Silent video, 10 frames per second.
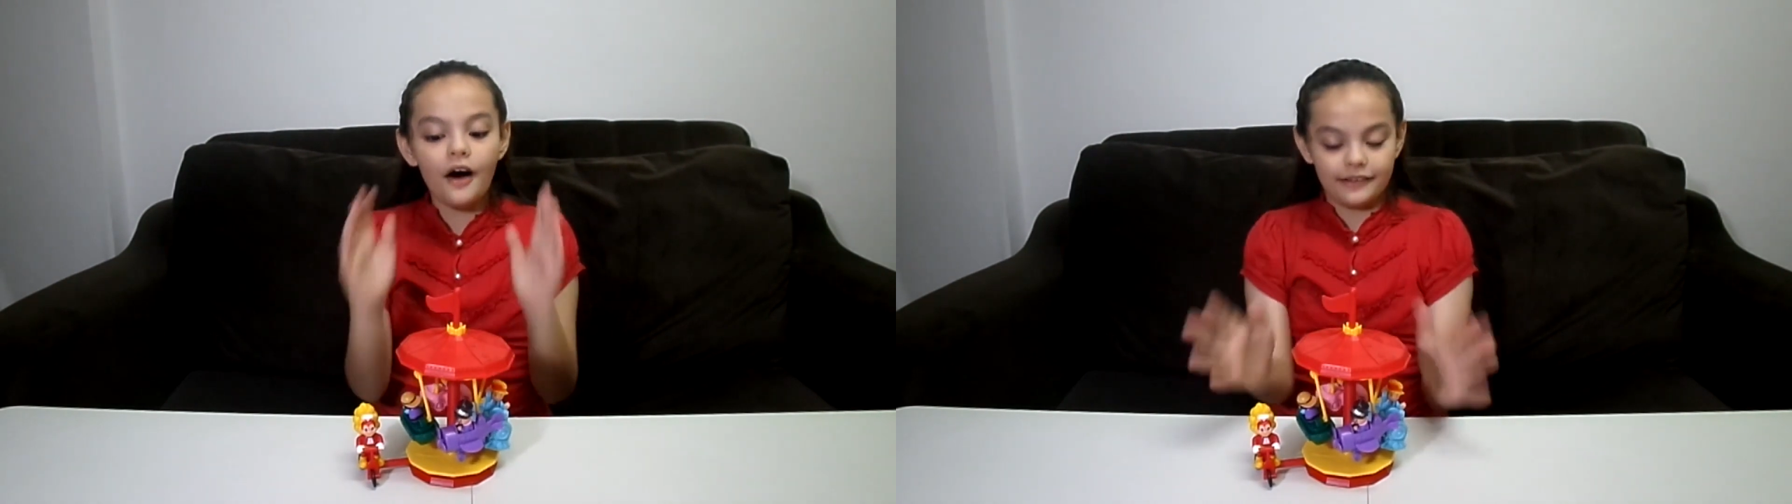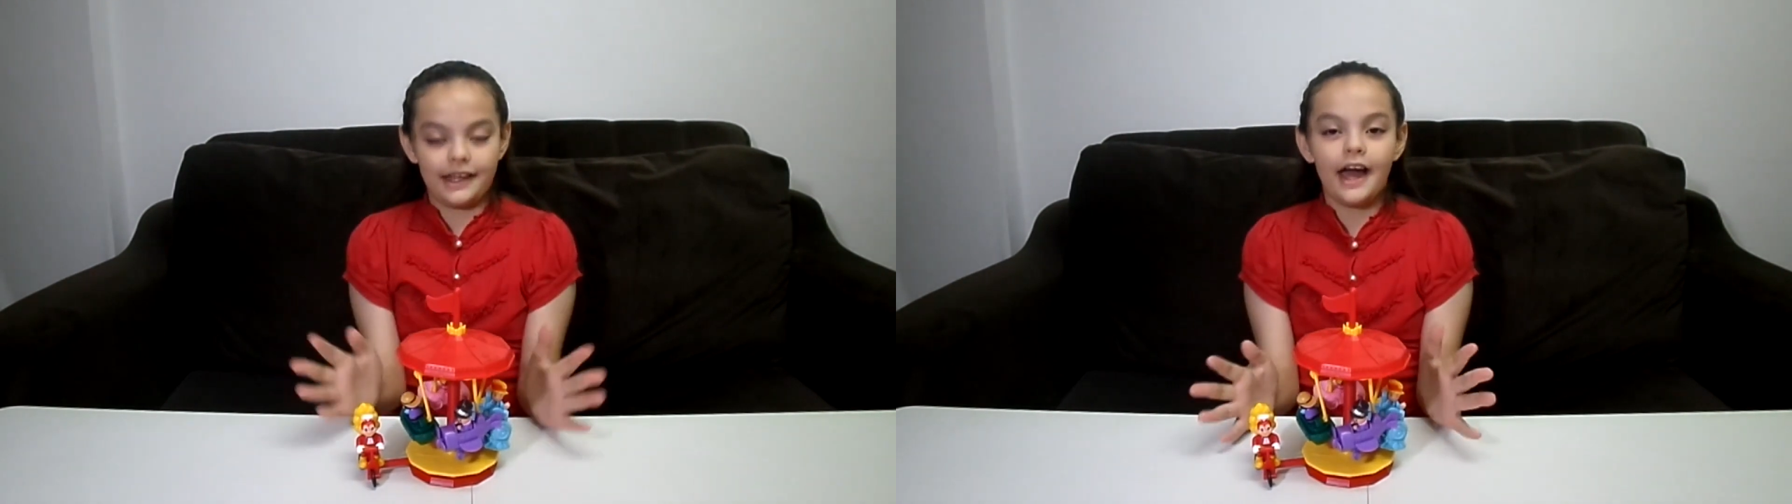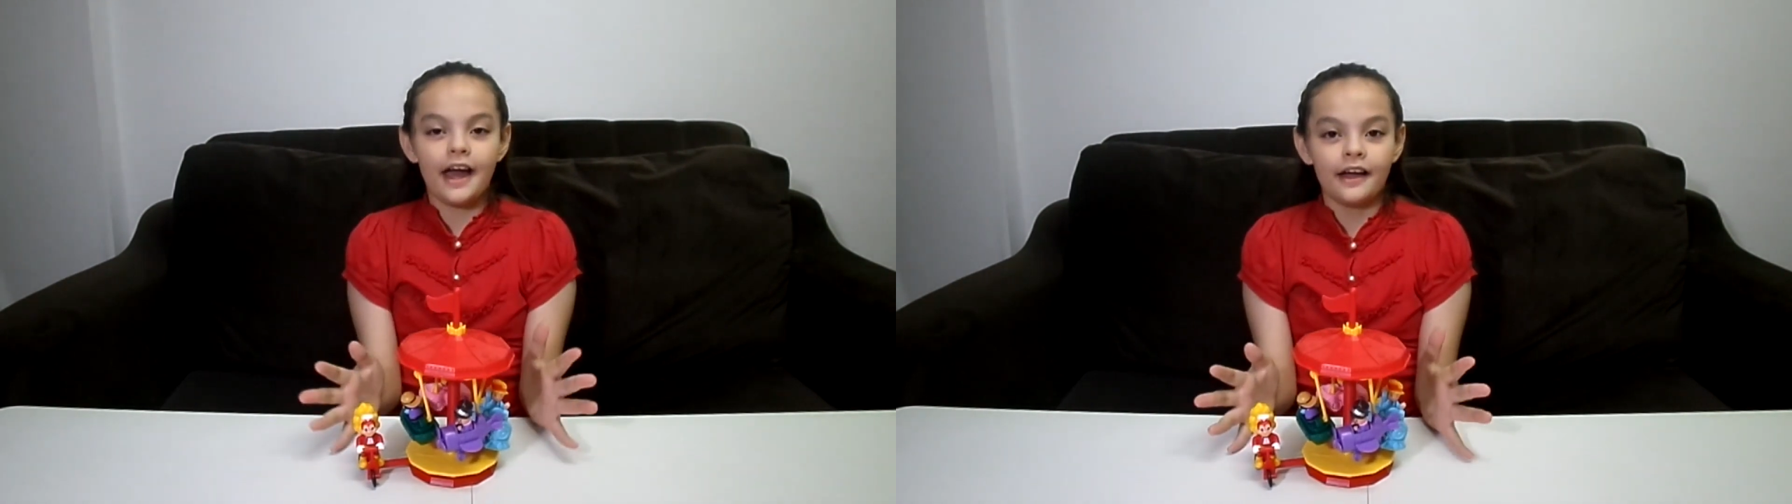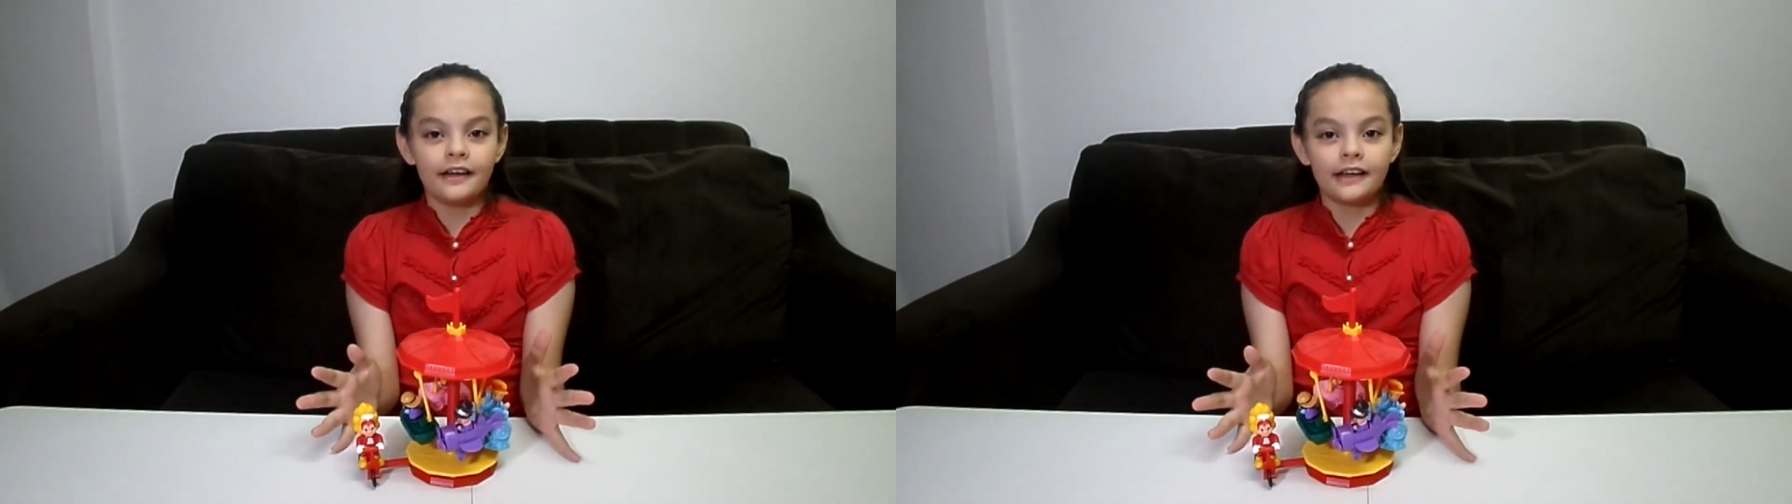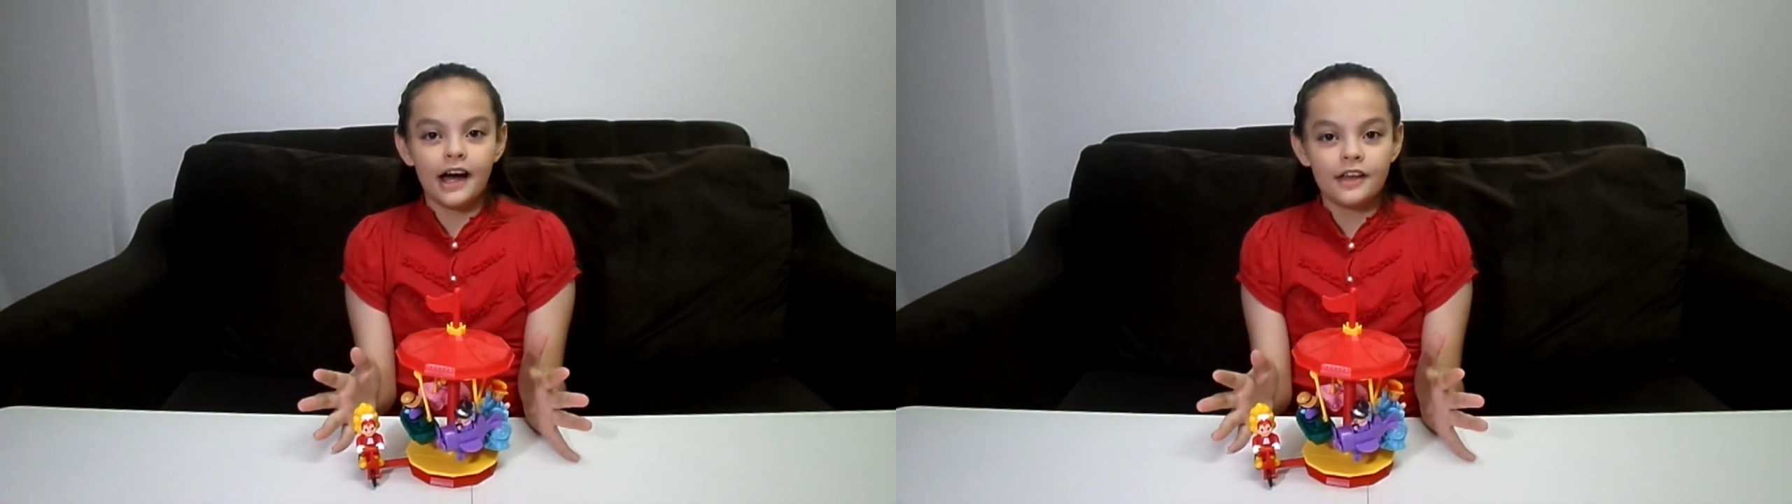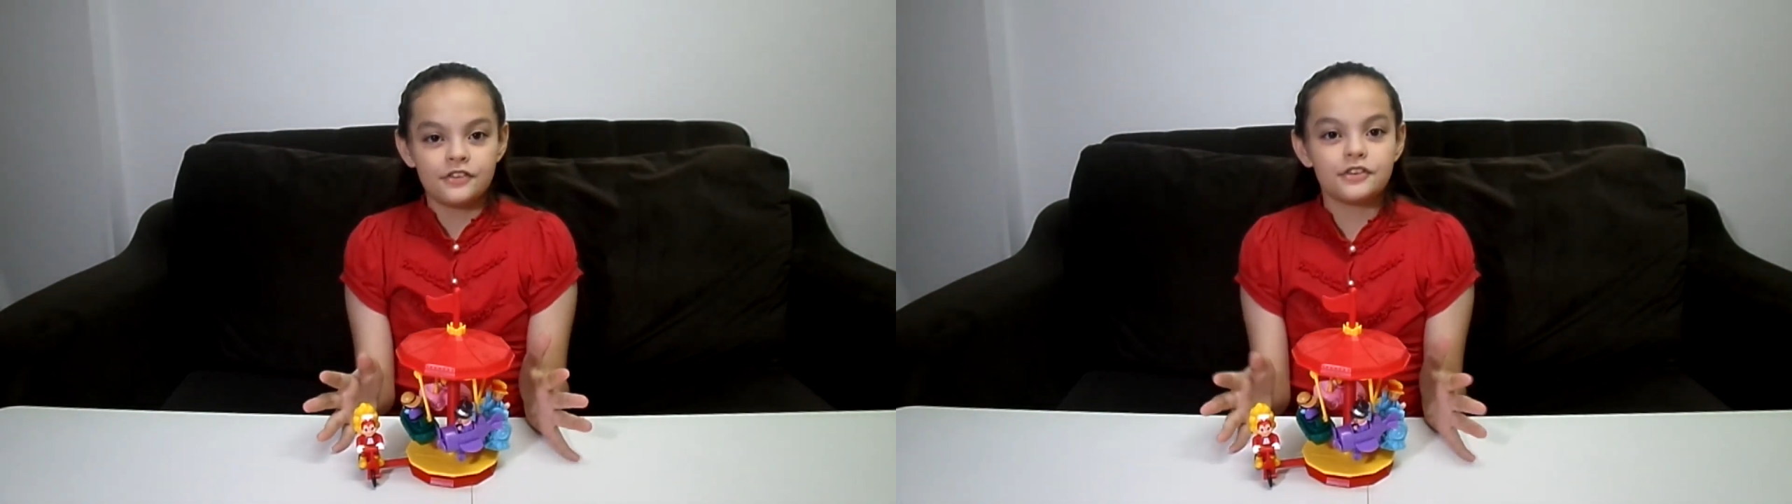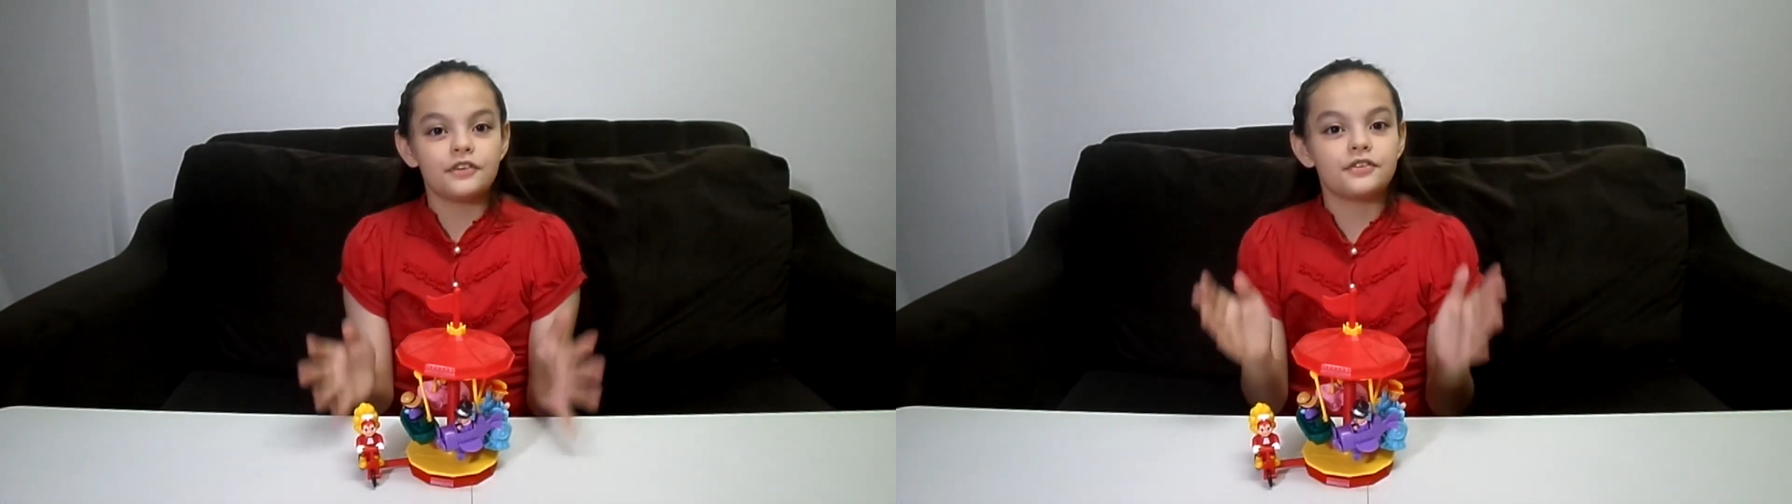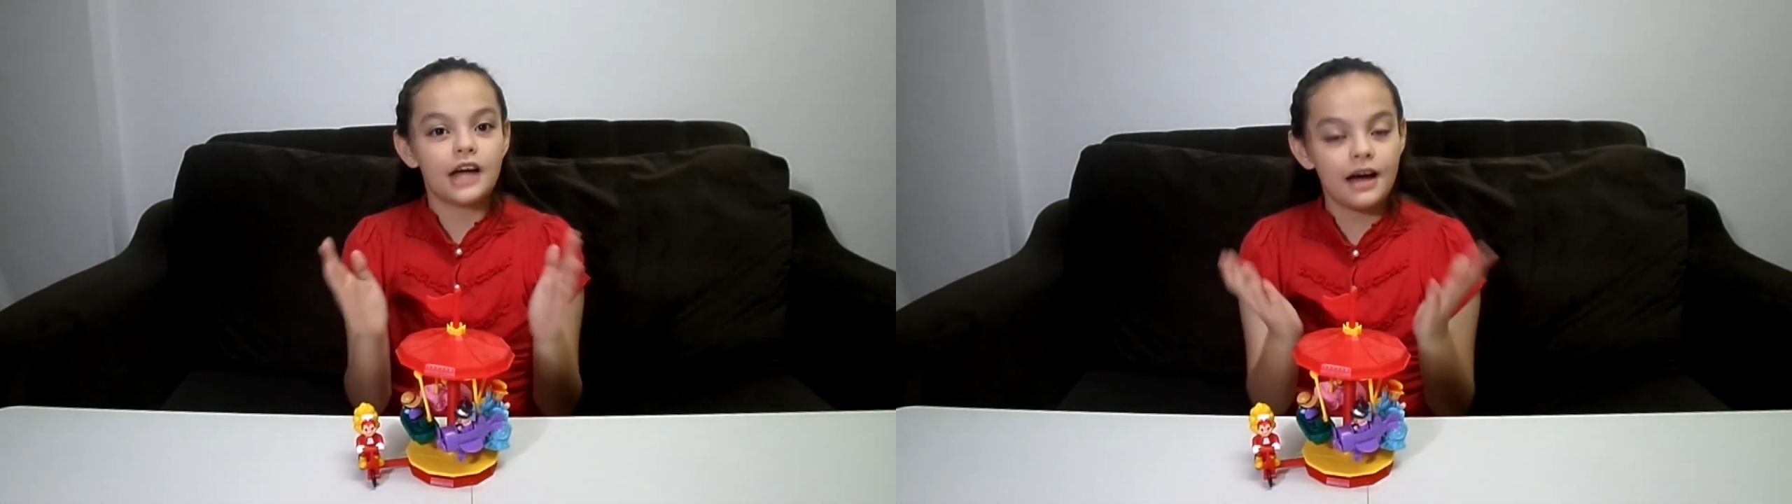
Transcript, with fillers: Okay, guys, so if you